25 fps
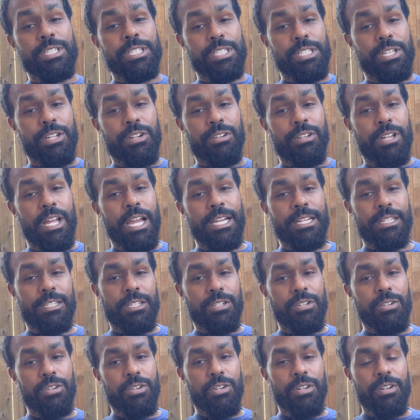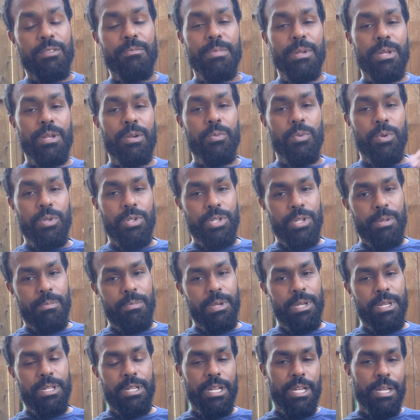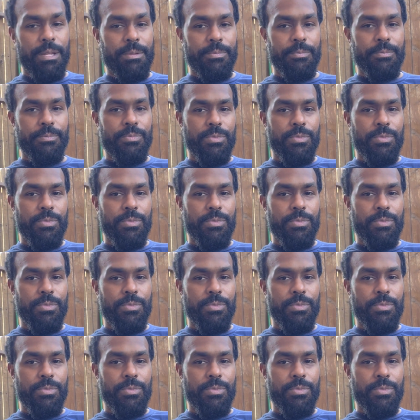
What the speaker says: their likelihood of being willing to pay that.